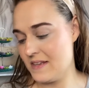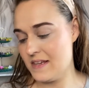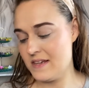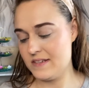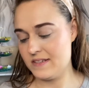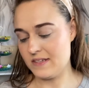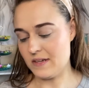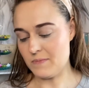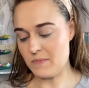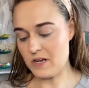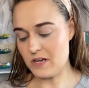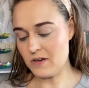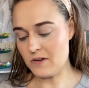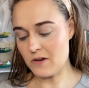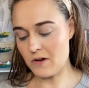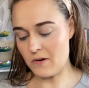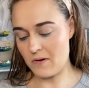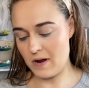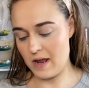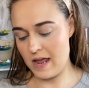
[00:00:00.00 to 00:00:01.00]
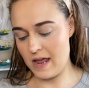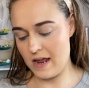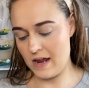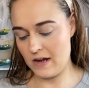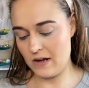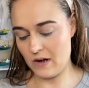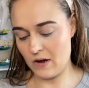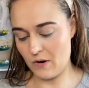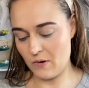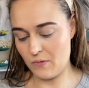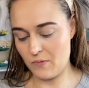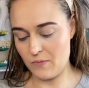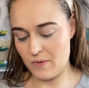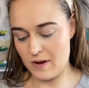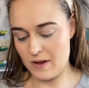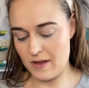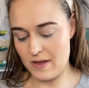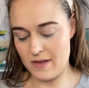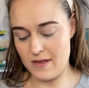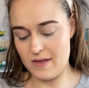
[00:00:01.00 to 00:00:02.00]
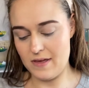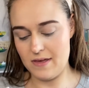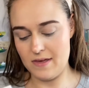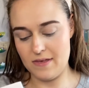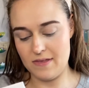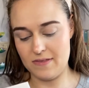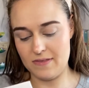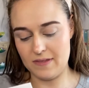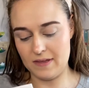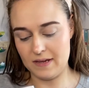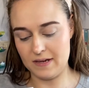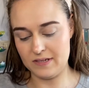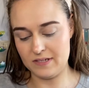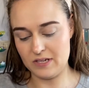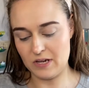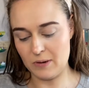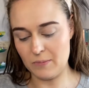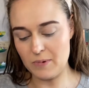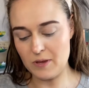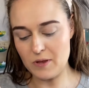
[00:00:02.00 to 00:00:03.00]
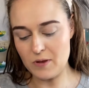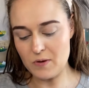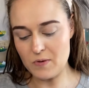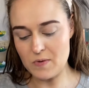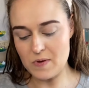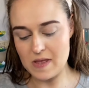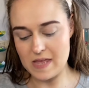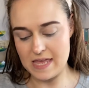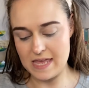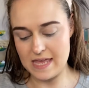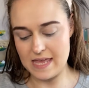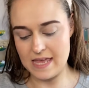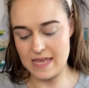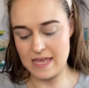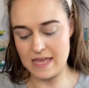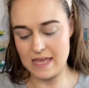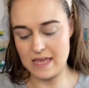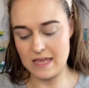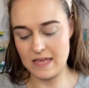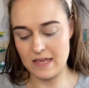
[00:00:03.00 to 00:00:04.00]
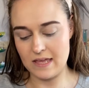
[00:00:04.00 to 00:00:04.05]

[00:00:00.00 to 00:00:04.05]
So I'm going to go in with WEHO,